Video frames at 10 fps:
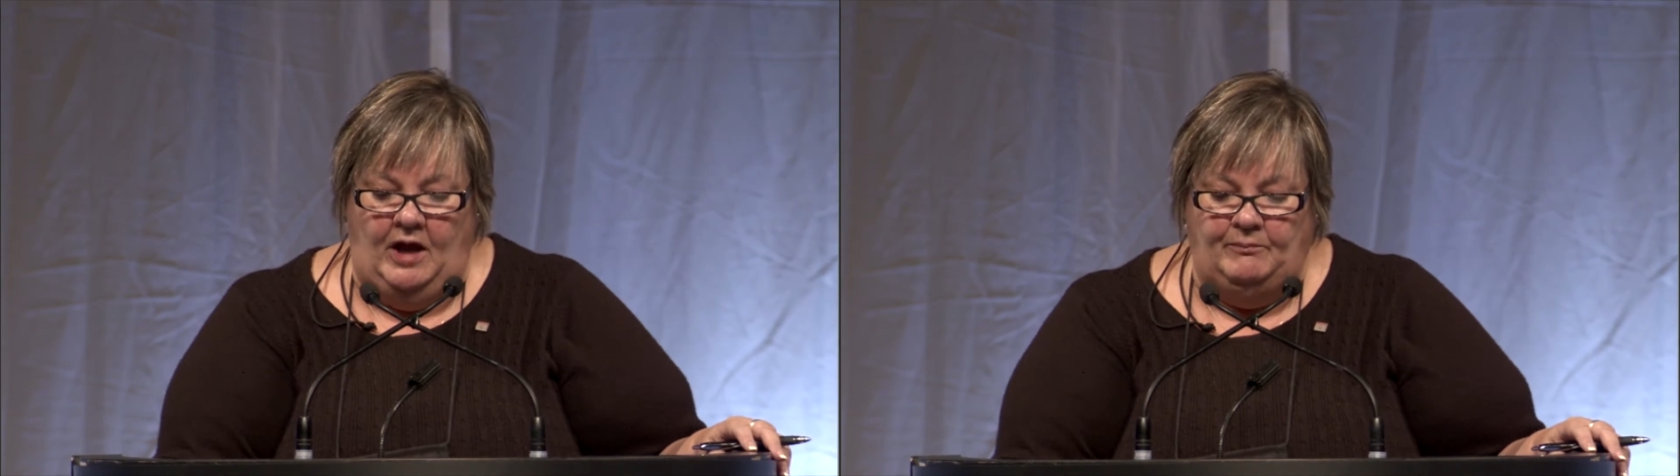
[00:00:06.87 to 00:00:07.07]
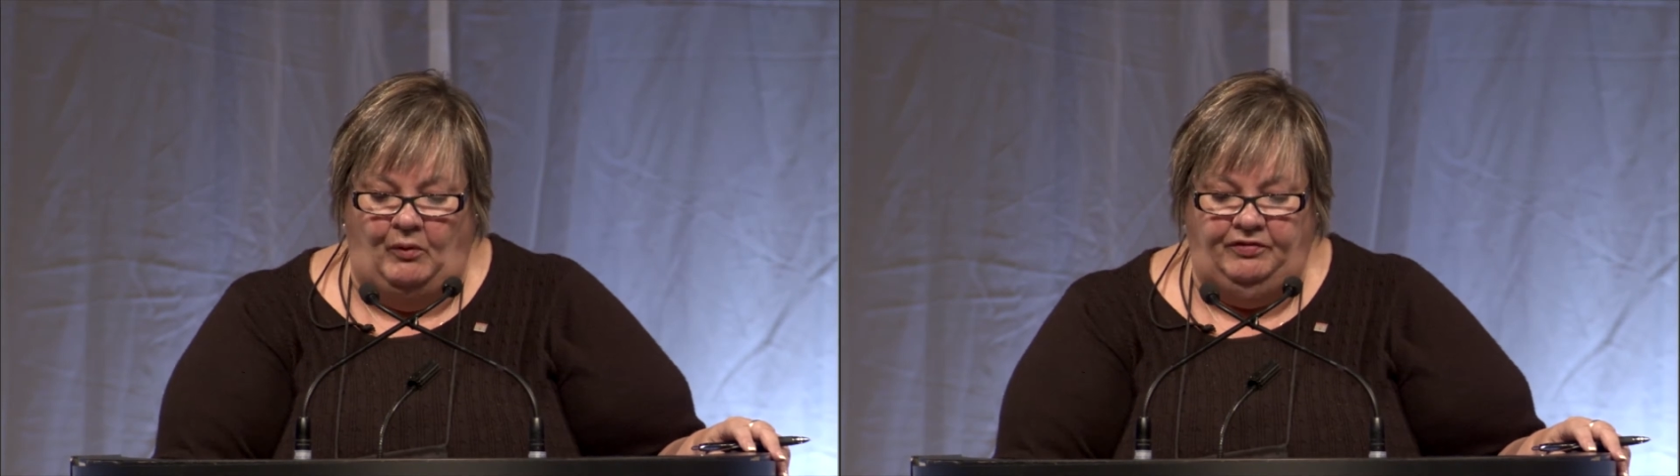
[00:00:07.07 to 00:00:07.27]

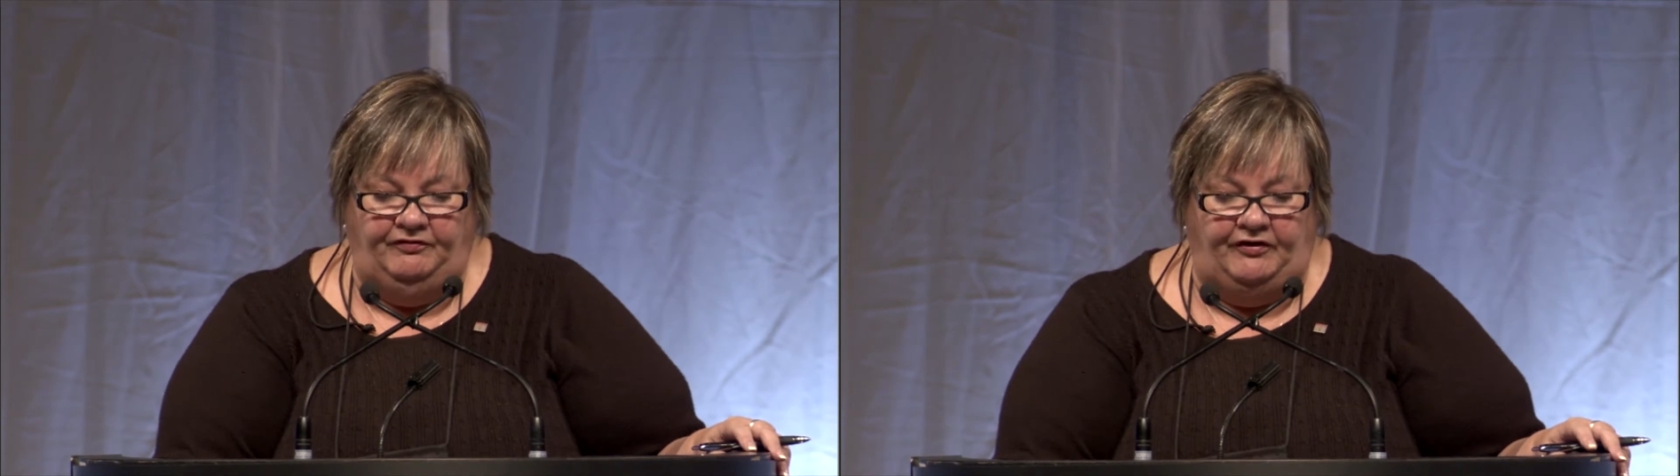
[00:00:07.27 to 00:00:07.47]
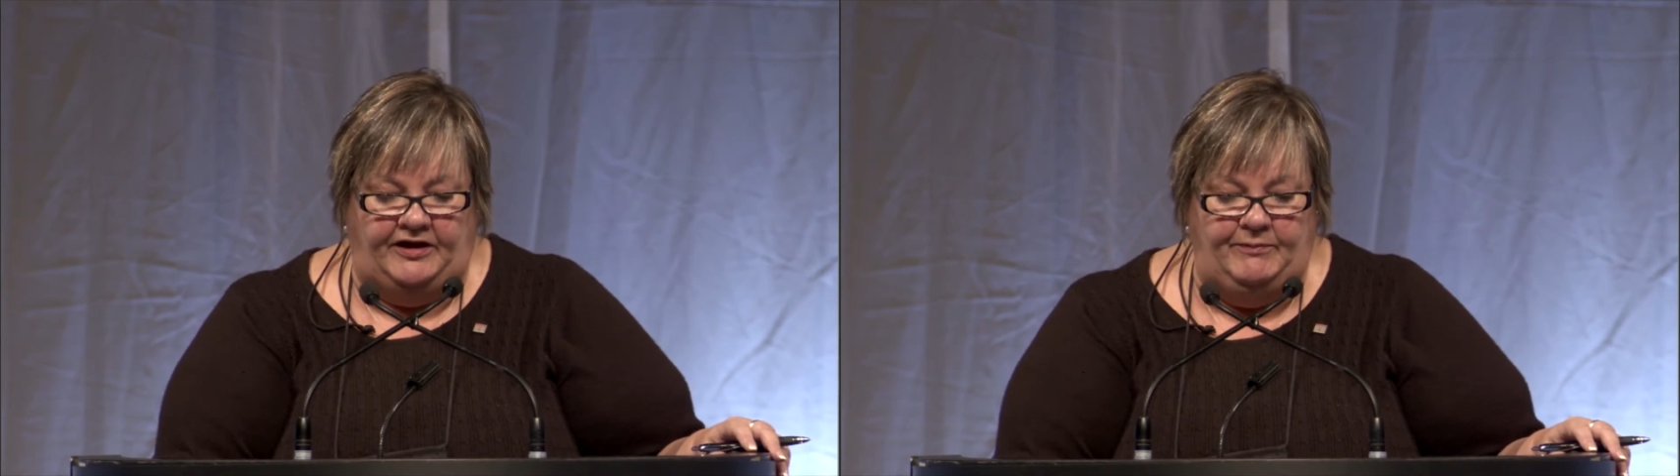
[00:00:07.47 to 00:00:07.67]
both
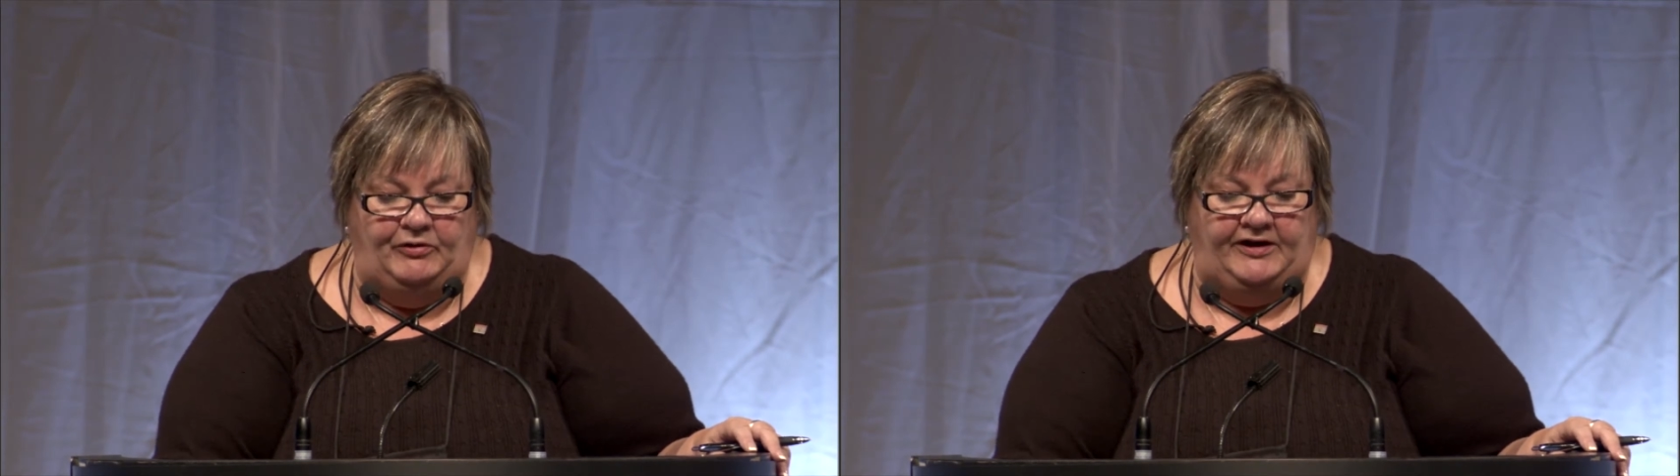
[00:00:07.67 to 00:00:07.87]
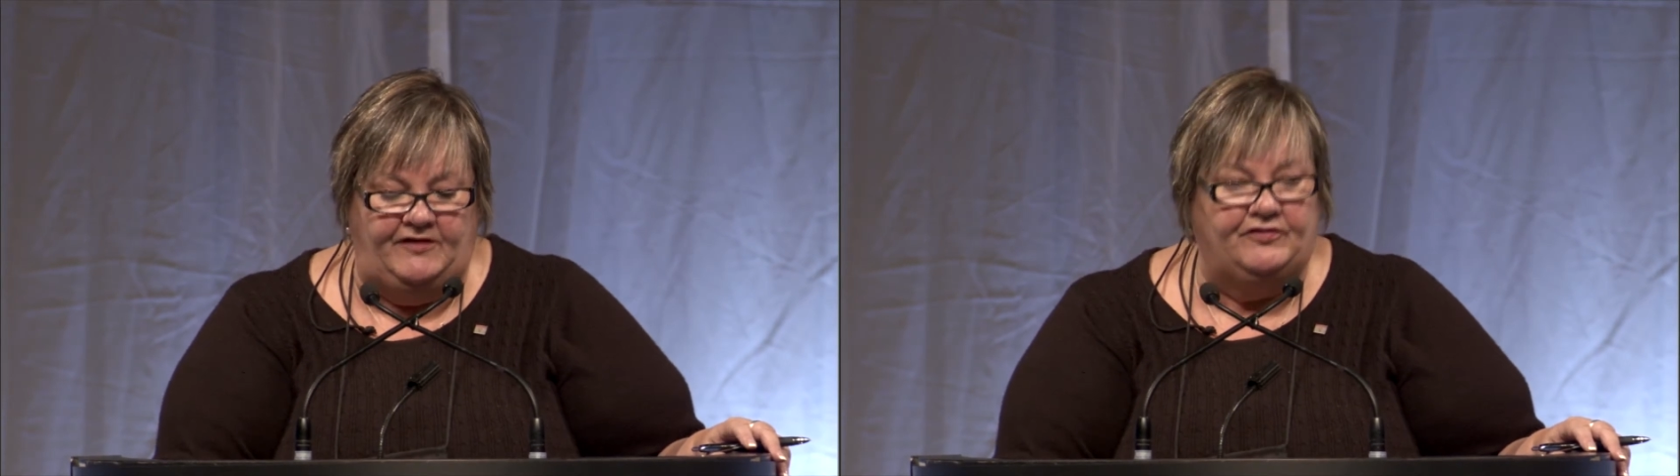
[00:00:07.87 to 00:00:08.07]
for
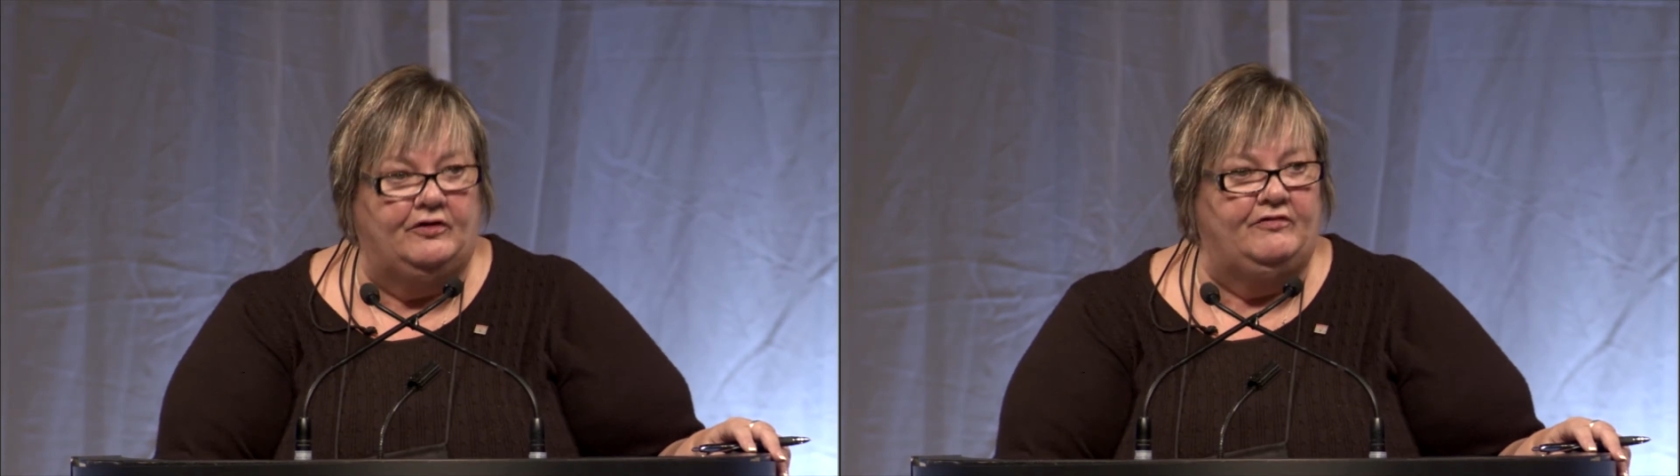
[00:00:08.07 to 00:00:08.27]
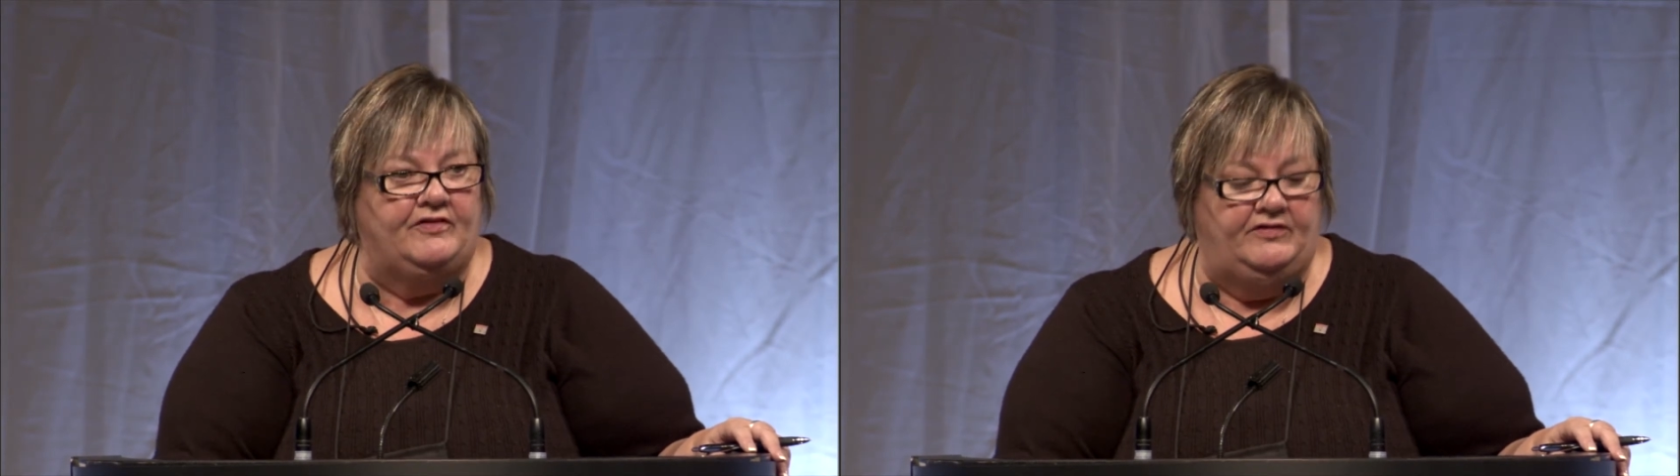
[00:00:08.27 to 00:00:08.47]
community
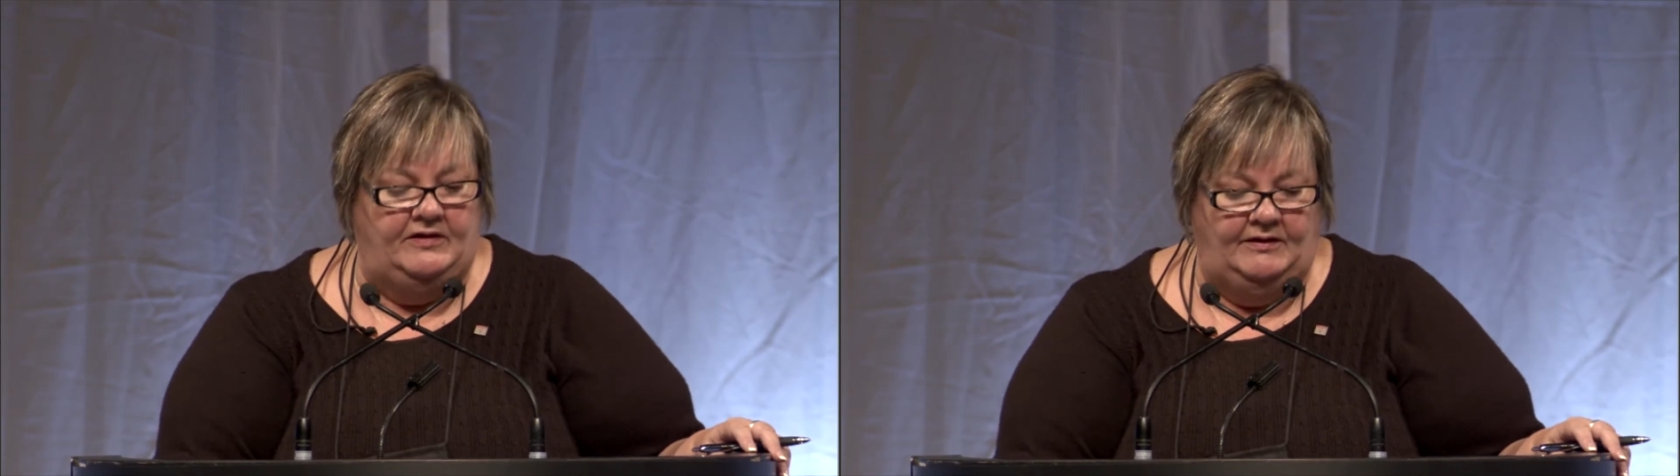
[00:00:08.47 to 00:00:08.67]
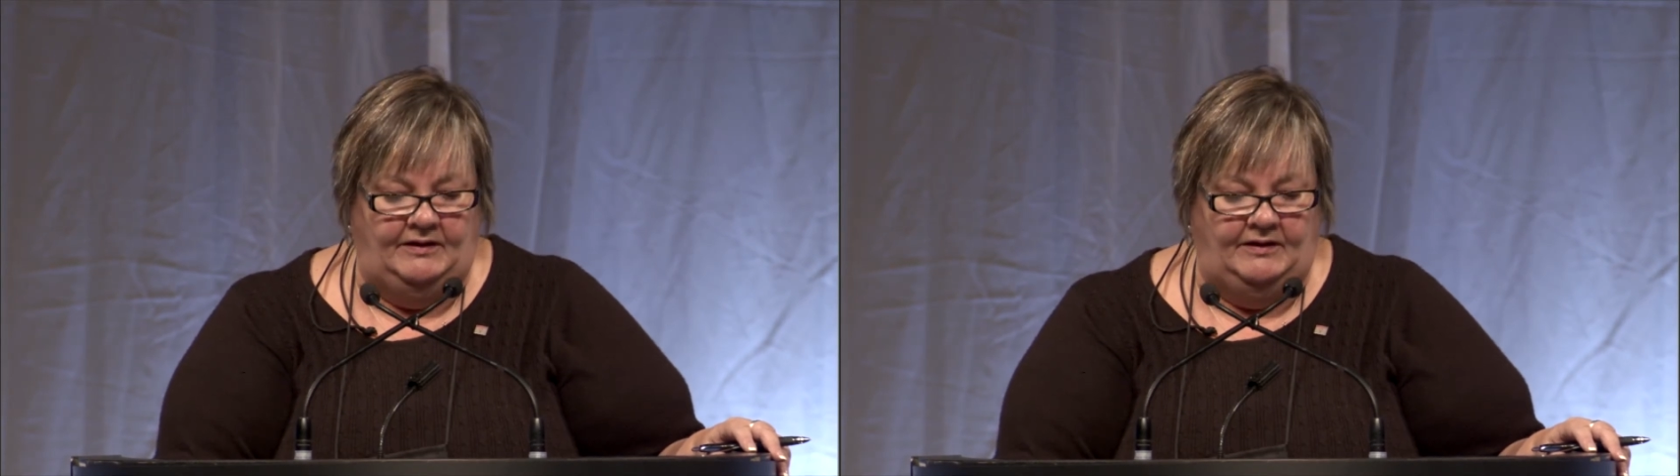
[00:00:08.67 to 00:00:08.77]
service.